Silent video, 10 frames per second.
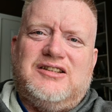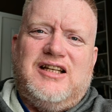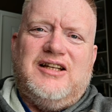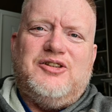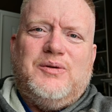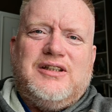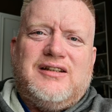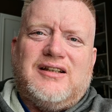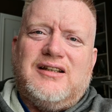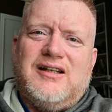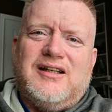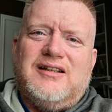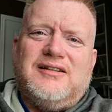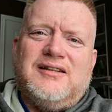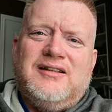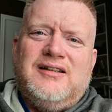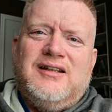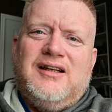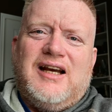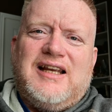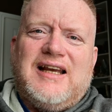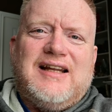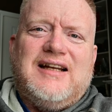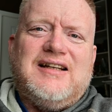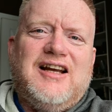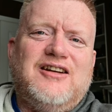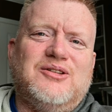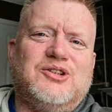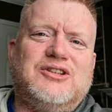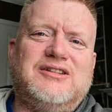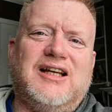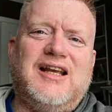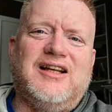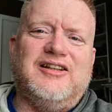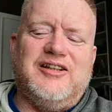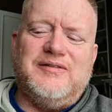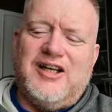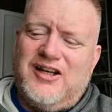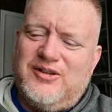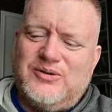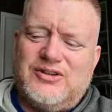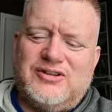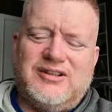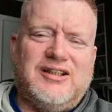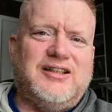can't do anything. And I can't get out of the house. I can't leave the house.